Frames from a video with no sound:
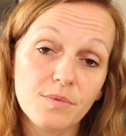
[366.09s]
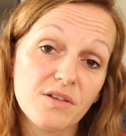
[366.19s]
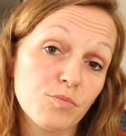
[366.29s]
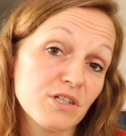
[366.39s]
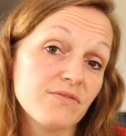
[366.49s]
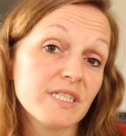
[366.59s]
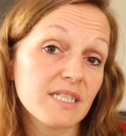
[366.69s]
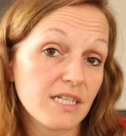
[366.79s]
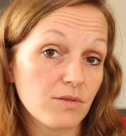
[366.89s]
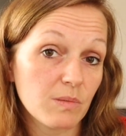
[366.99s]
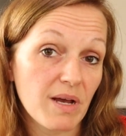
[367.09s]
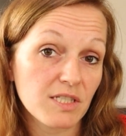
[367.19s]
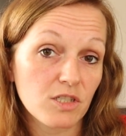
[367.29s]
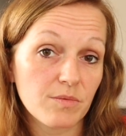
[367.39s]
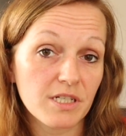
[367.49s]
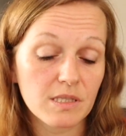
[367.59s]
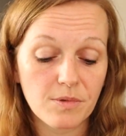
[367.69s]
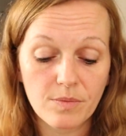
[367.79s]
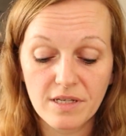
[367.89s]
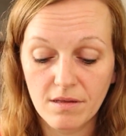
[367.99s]
We've previously used master books,
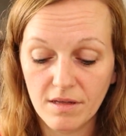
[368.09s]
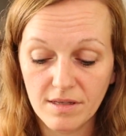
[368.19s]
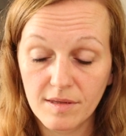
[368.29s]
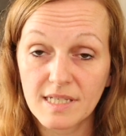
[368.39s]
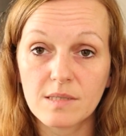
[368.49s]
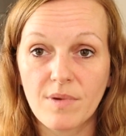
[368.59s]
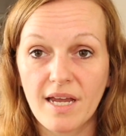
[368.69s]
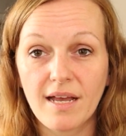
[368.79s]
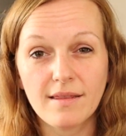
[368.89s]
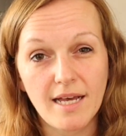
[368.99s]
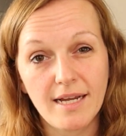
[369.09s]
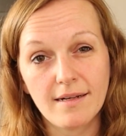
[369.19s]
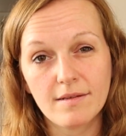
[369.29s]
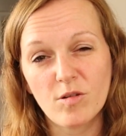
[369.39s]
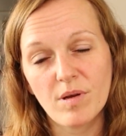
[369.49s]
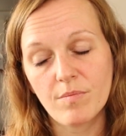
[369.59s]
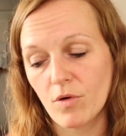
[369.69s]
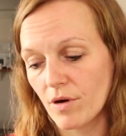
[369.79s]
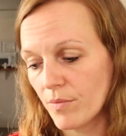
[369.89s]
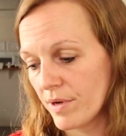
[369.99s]
but we thought that this might align a little bit
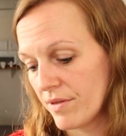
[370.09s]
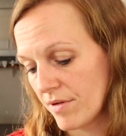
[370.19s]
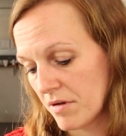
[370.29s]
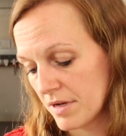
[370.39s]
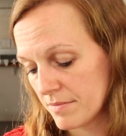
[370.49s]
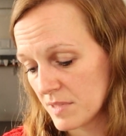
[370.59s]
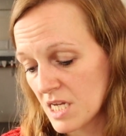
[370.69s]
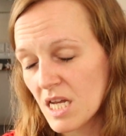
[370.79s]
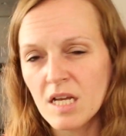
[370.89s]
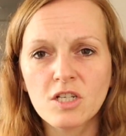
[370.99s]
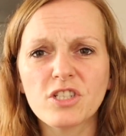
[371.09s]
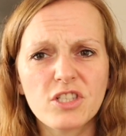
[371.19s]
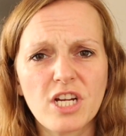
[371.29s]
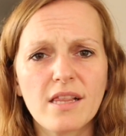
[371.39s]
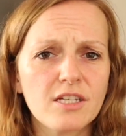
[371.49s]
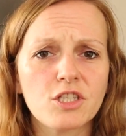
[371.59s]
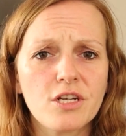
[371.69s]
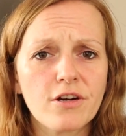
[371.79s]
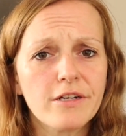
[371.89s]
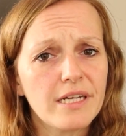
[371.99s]
more with just
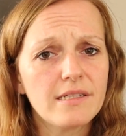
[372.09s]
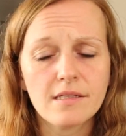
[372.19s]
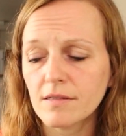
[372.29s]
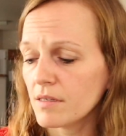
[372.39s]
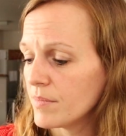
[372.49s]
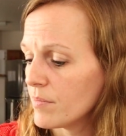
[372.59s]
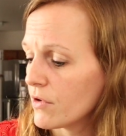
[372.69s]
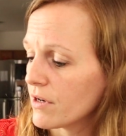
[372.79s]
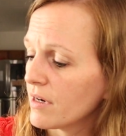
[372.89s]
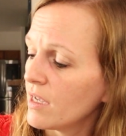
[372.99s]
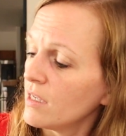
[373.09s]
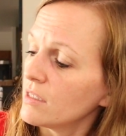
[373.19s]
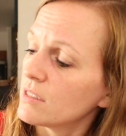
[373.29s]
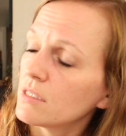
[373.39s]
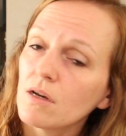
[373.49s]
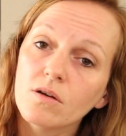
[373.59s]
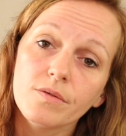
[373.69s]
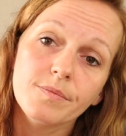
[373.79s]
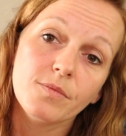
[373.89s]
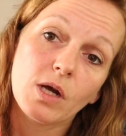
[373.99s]
challenging our kids a little bit more.
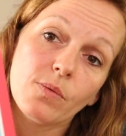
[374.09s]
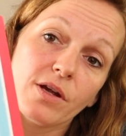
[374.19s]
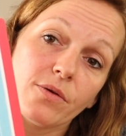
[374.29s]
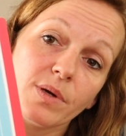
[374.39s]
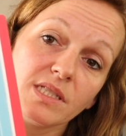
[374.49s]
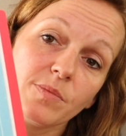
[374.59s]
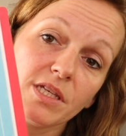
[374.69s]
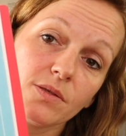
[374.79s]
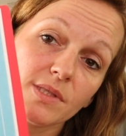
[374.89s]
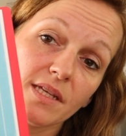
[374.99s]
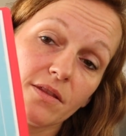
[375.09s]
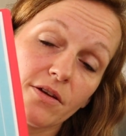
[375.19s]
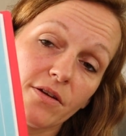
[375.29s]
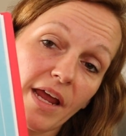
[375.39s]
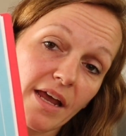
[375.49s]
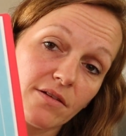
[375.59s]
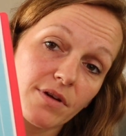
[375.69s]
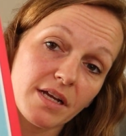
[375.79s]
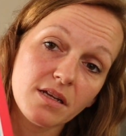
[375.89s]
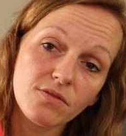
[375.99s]
So we're going to be using their
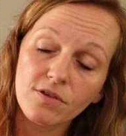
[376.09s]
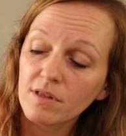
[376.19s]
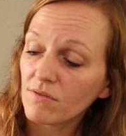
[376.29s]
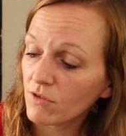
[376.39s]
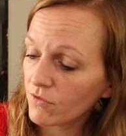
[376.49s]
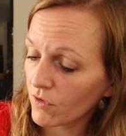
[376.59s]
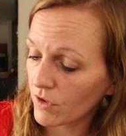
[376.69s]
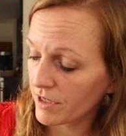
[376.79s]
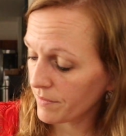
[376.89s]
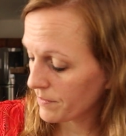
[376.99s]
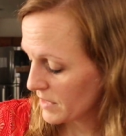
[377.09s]
handwriting for level 4.